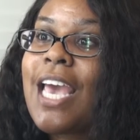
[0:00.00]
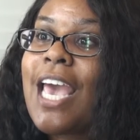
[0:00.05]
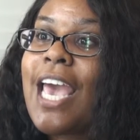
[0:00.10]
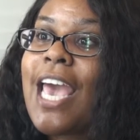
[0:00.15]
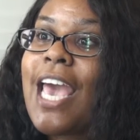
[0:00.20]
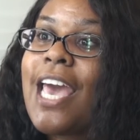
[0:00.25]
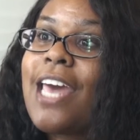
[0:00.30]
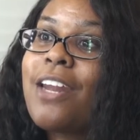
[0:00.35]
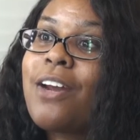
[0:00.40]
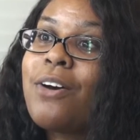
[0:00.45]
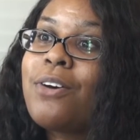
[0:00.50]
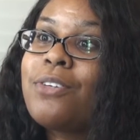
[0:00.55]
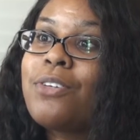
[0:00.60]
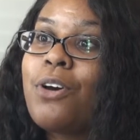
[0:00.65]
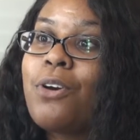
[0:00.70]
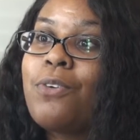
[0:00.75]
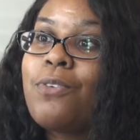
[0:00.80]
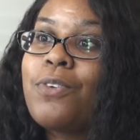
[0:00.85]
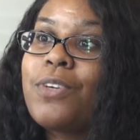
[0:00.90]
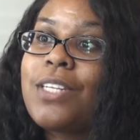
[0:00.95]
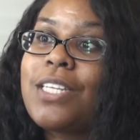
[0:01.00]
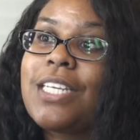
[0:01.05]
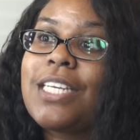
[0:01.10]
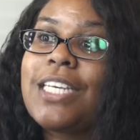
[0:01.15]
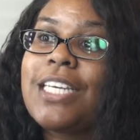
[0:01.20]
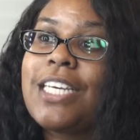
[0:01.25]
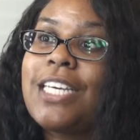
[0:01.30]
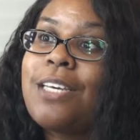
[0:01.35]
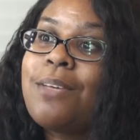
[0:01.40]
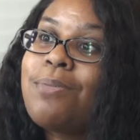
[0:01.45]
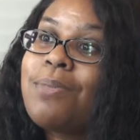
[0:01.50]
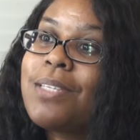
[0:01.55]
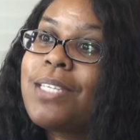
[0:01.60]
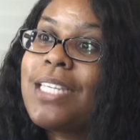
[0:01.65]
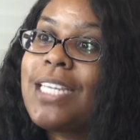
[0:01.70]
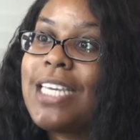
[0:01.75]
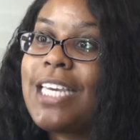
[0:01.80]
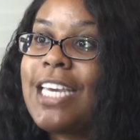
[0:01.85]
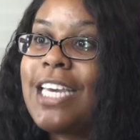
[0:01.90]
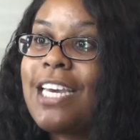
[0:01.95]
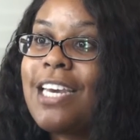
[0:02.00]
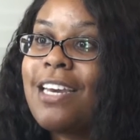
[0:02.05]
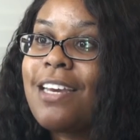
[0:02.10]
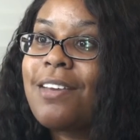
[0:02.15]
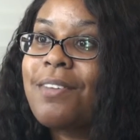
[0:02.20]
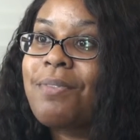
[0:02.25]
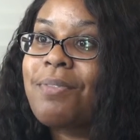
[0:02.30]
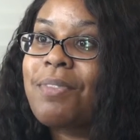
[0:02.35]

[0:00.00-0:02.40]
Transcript: Head on over to Ipsy